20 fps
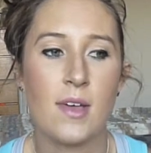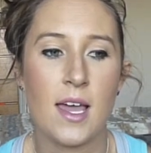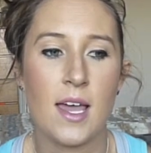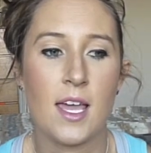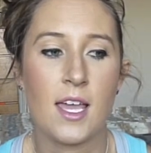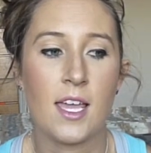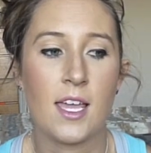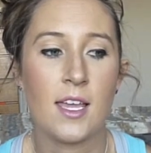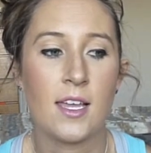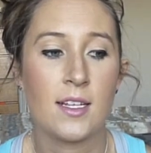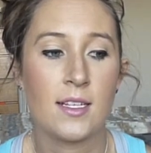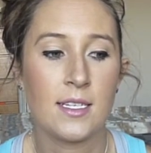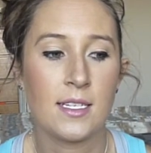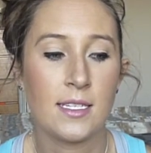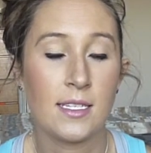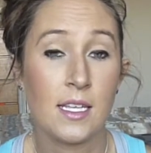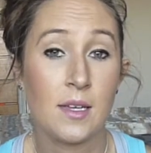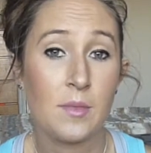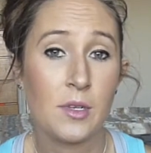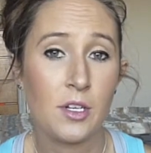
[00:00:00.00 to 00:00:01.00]
And
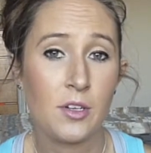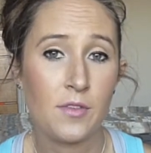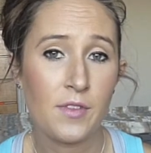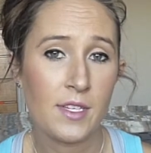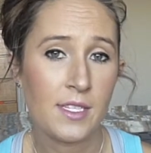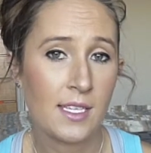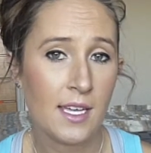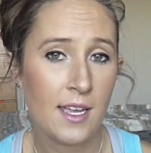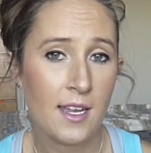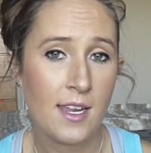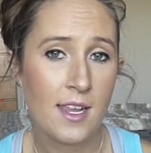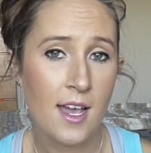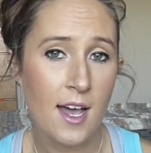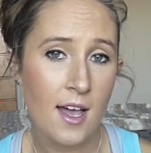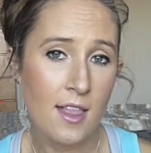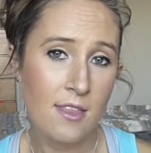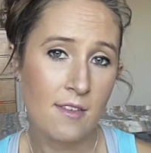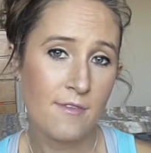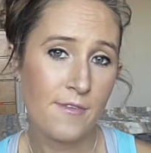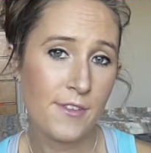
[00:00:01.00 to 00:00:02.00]
let me know if there's any
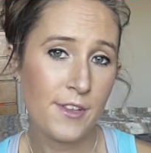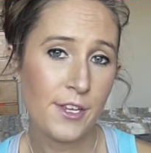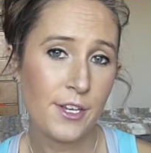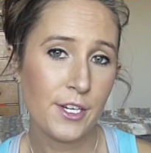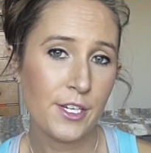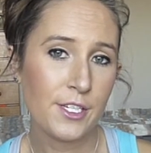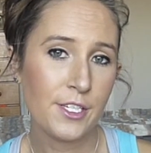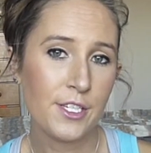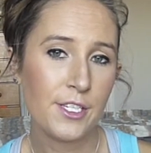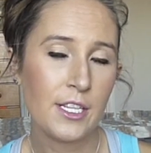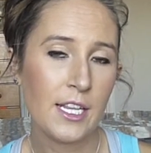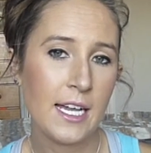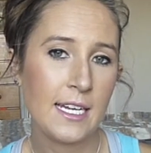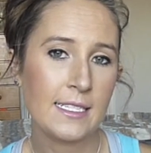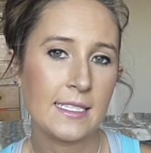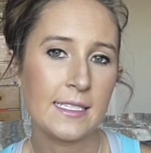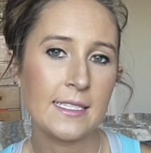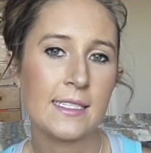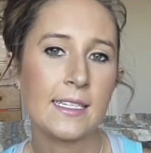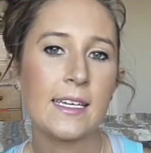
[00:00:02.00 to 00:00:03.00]
other videos you'd like
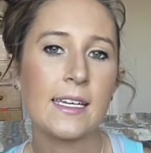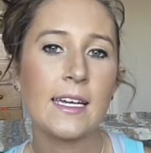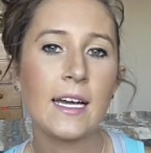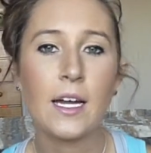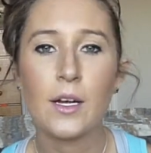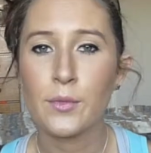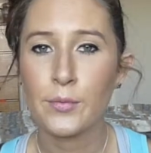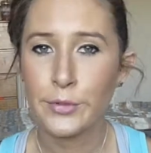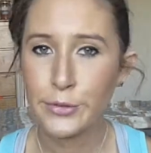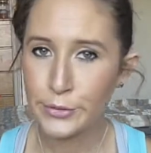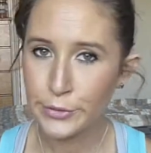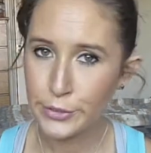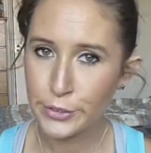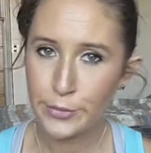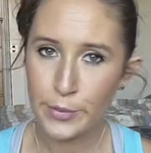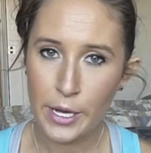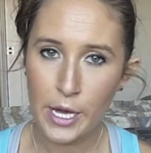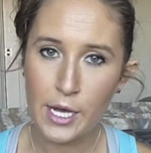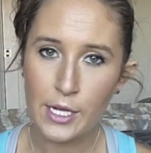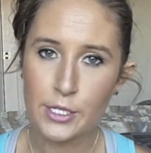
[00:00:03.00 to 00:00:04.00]
to see. I will do
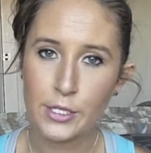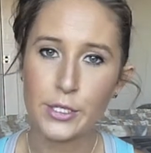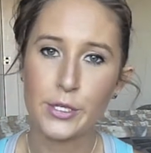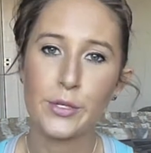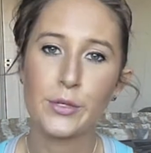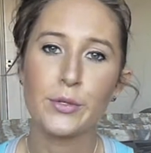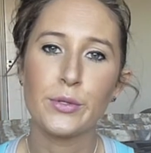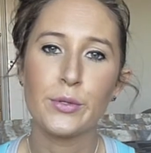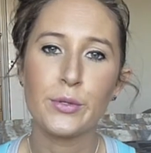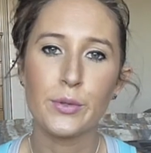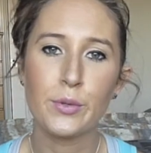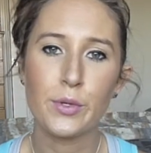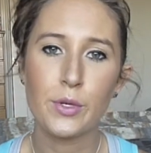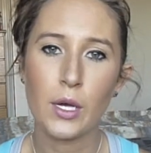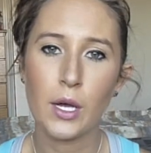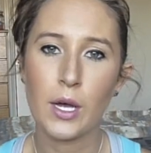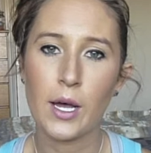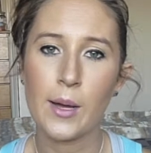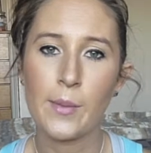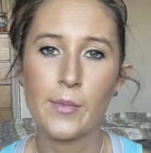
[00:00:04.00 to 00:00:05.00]
part two,
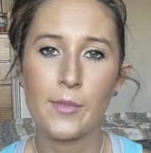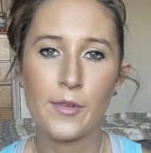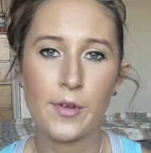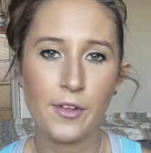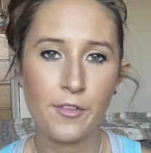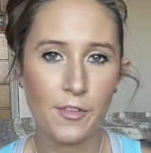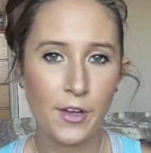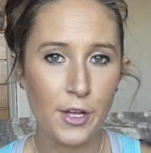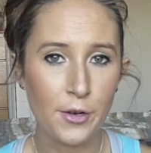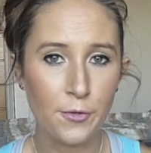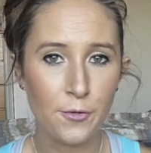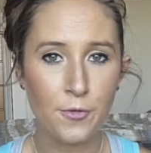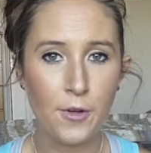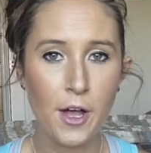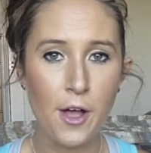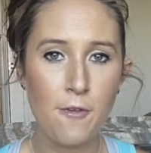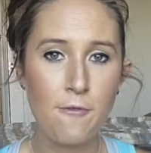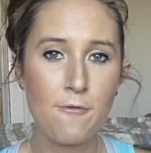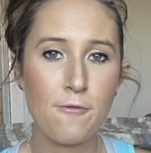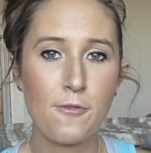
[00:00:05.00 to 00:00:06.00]
my final
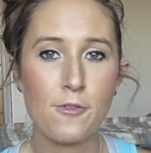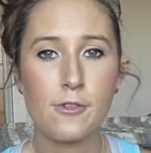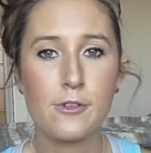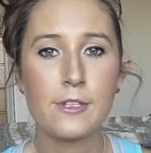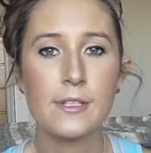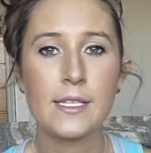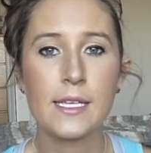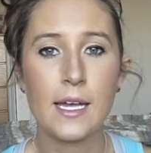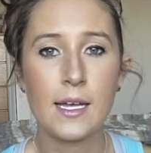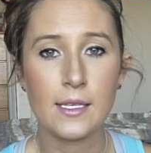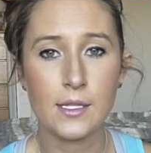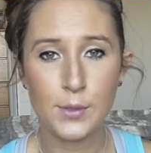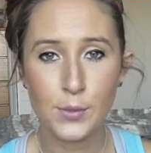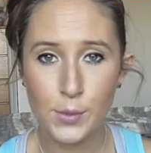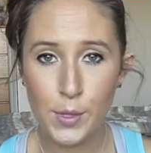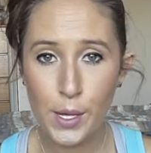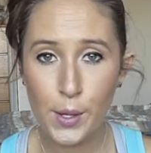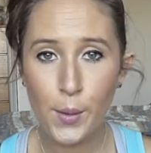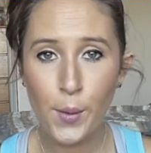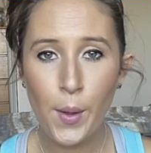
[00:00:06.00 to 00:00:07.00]
five foods as
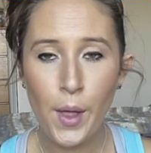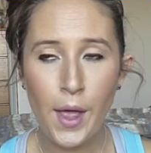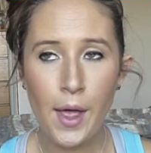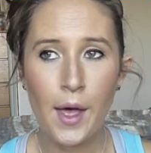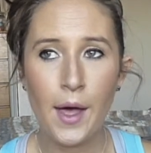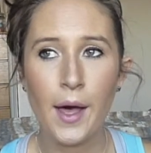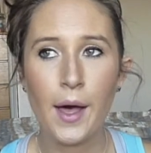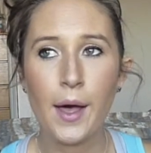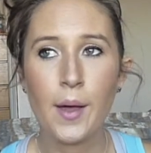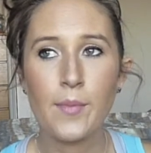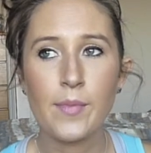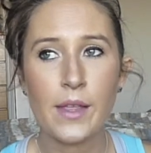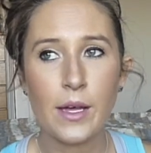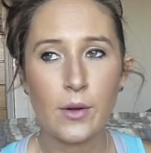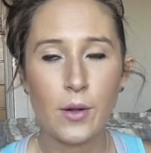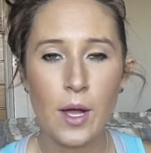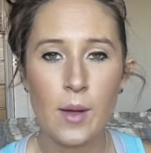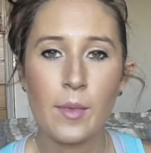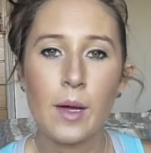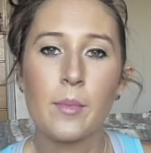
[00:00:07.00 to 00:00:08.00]
well.
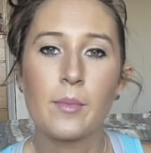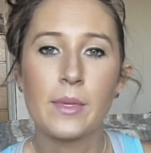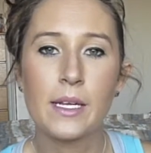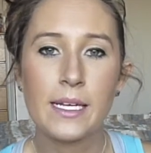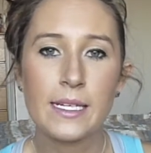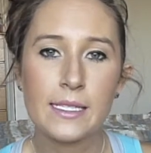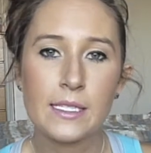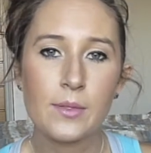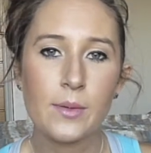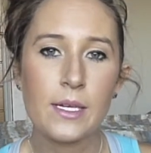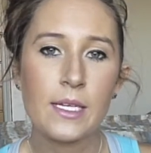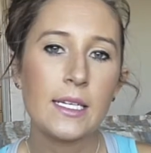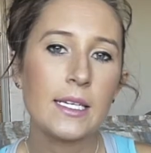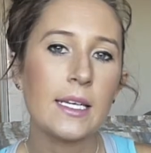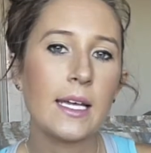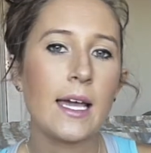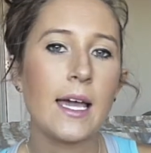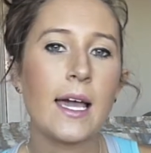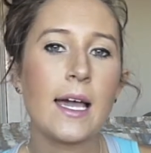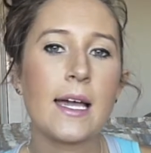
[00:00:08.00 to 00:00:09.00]
That'll come up next week,
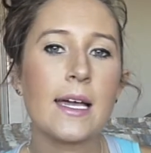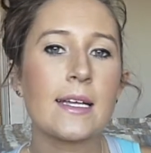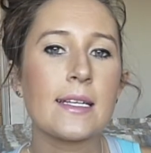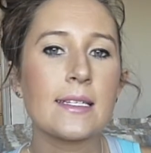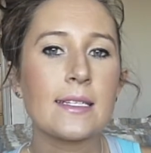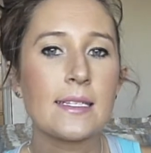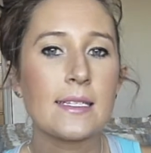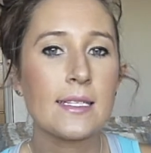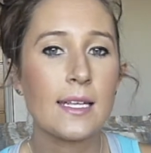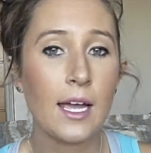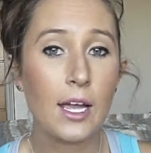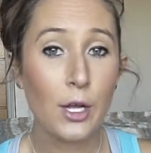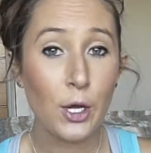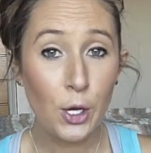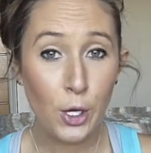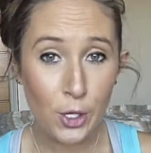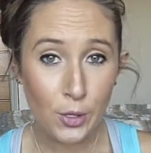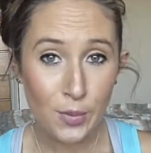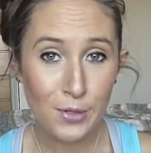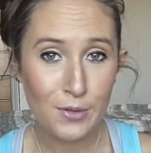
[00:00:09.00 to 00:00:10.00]
and I
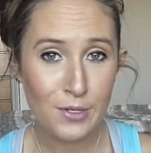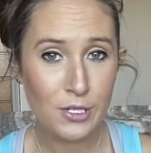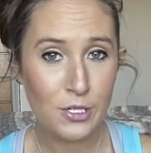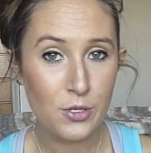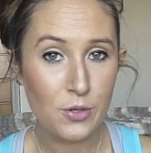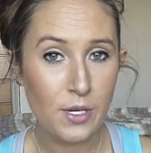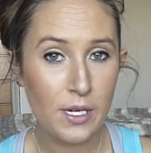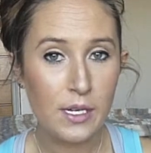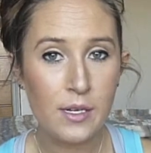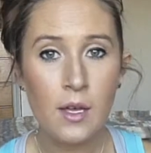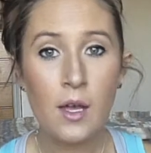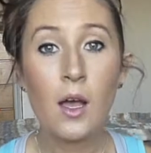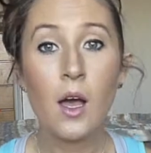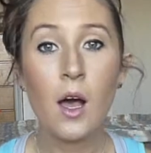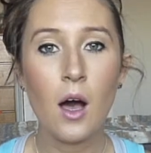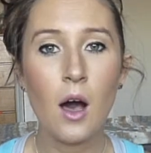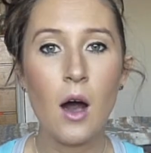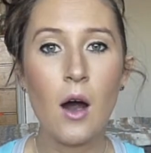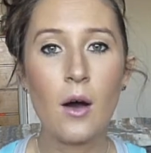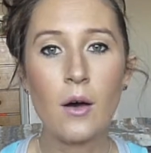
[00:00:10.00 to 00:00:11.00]
hope you enjoyed.
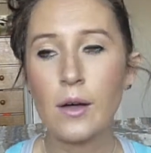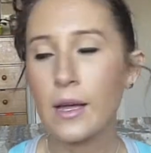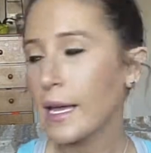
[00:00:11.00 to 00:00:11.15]
Oh,